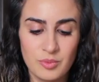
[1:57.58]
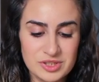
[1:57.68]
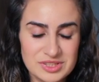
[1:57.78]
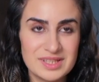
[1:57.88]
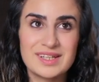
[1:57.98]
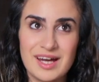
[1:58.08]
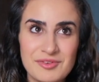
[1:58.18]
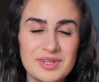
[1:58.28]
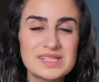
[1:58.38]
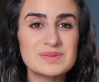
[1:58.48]
We're just gonna
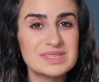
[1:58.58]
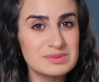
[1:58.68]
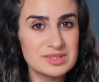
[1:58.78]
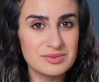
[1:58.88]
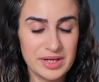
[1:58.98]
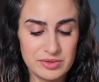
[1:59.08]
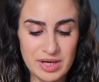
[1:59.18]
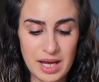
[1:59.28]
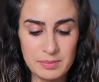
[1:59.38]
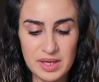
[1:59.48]
cover this with some saran
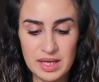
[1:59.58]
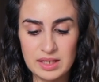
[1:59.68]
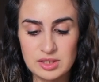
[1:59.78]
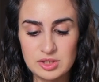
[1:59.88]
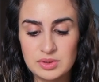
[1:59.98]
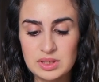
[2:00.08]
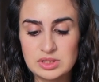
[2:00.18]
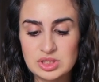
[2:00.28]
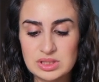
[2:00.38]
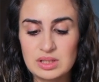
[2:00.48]
wrap and you
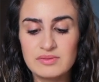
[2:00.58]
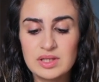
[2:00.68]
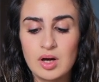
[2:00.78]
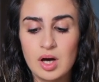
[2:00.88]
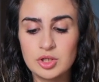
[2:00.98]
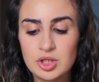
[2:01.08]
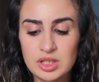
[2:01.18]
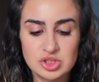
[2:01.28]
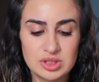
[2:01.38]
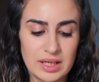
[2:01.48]
can just leave it on your
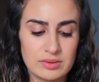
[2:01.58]
kitchen